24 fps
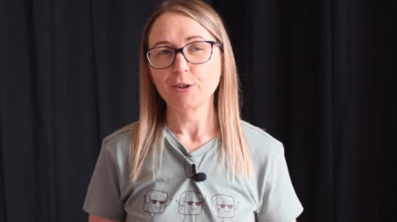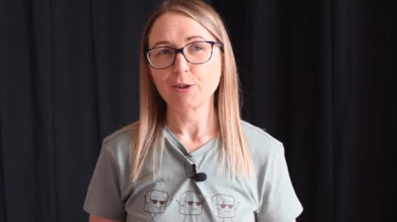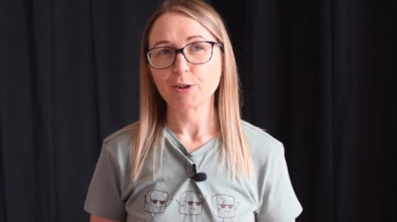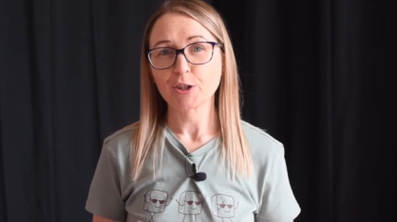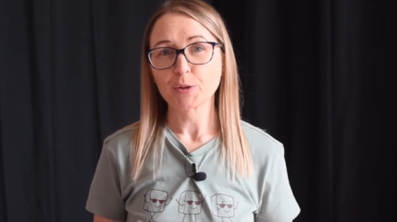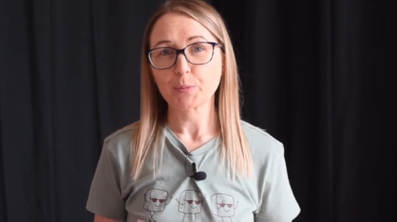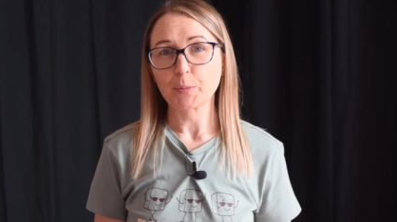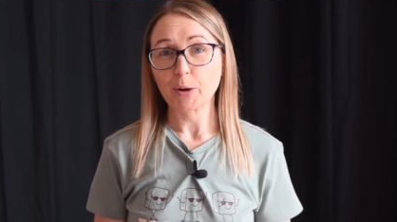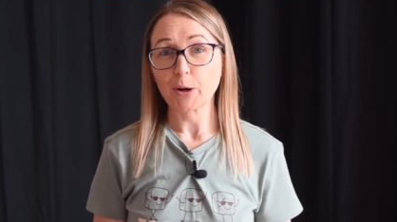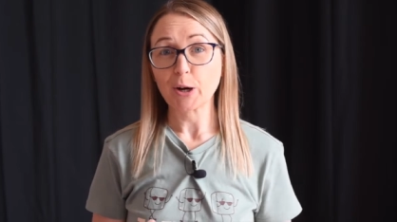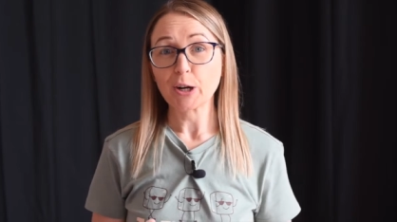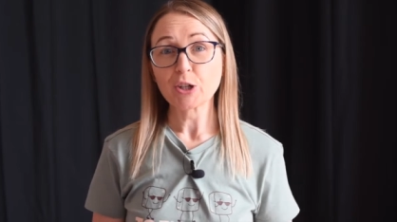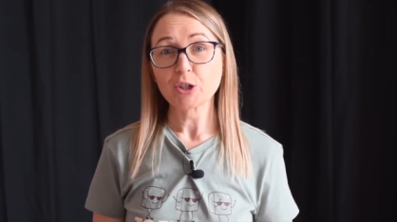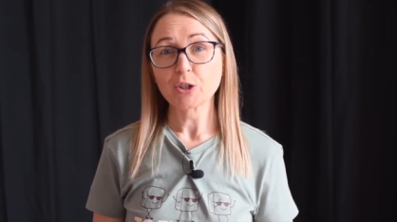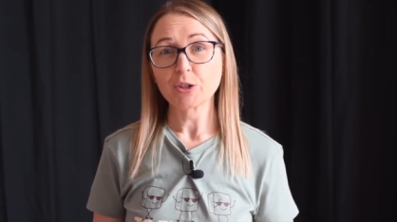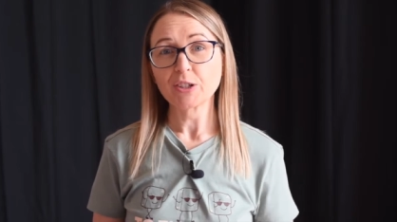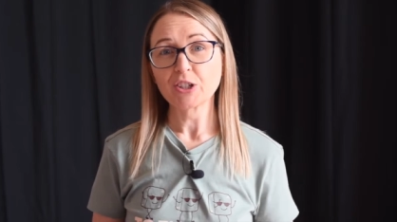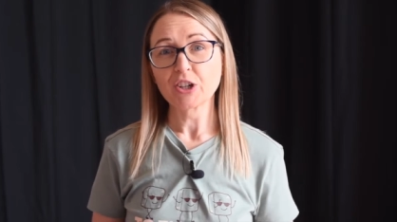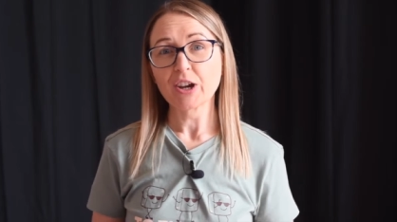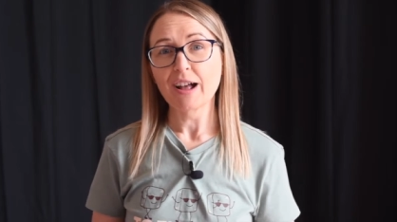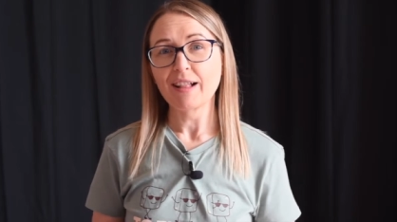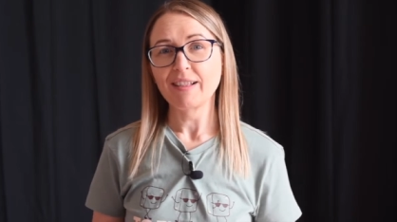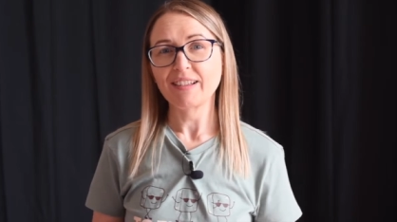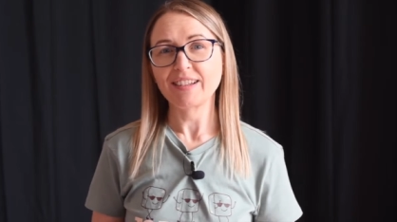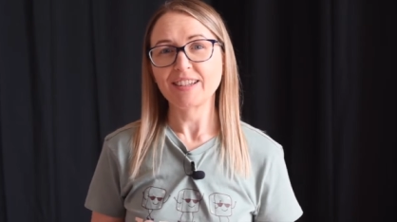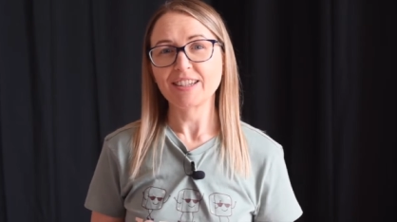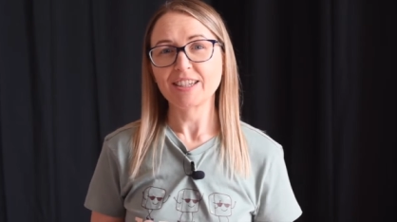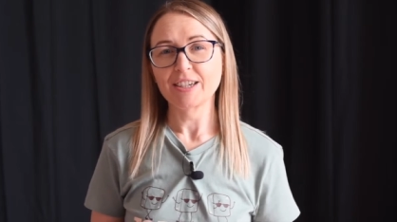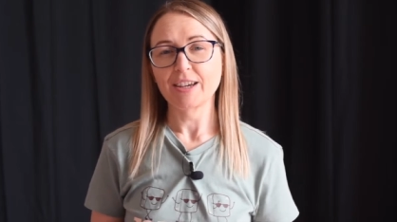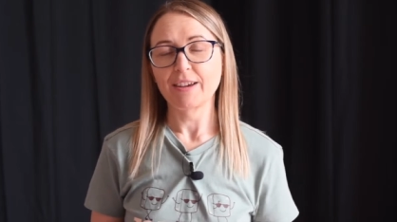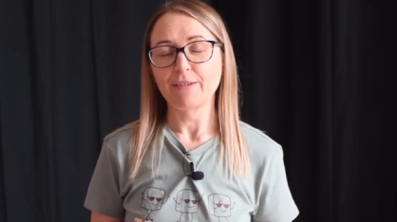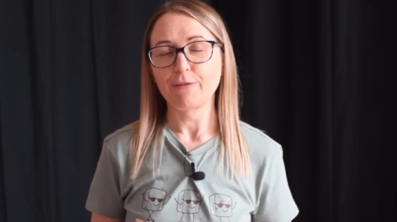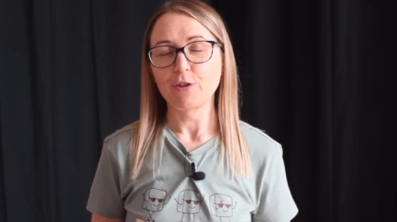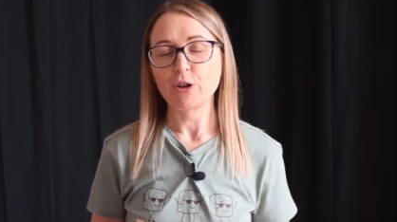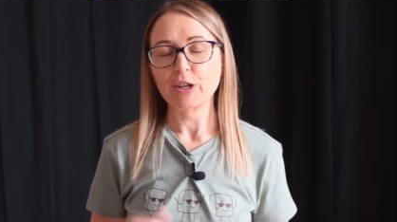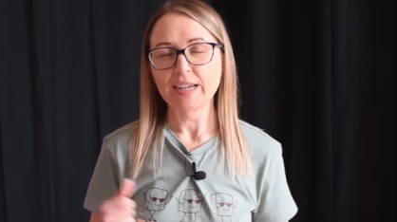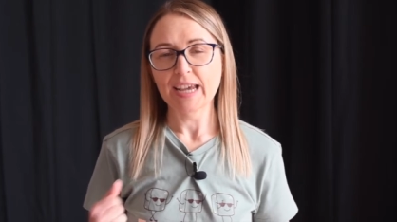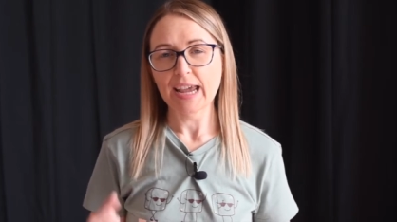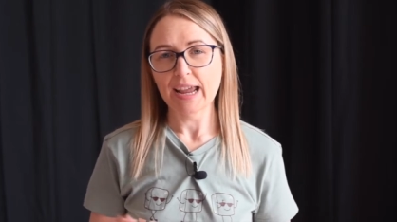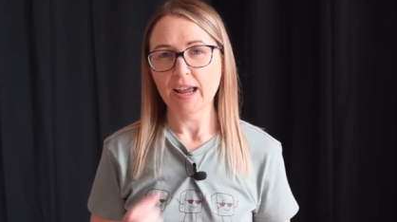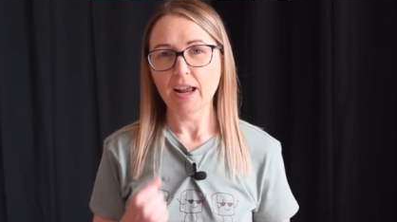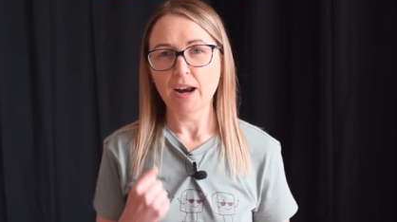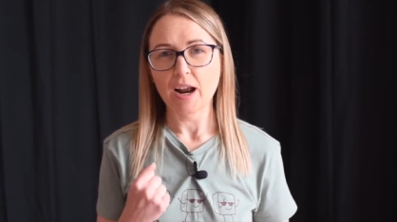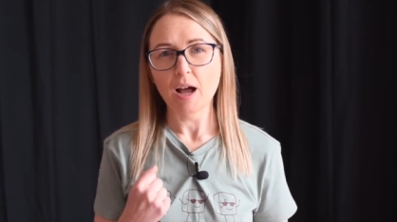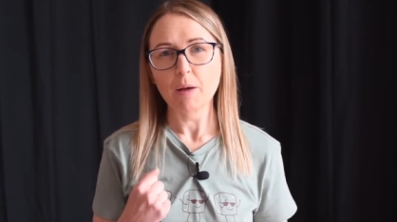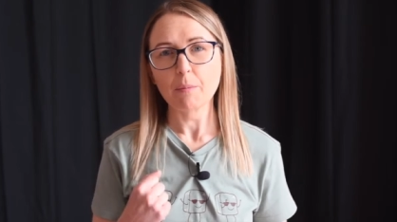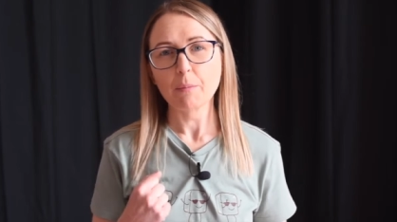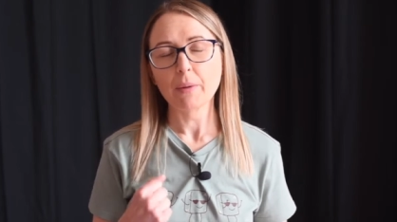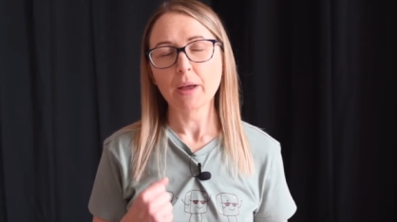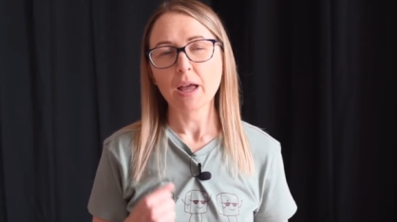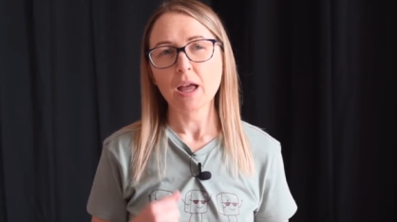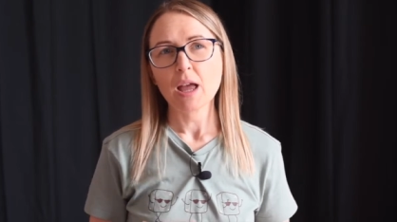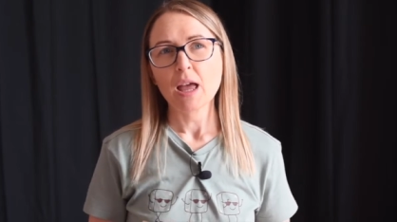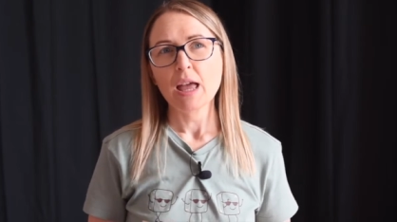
your spiritual challenge, if you take it up,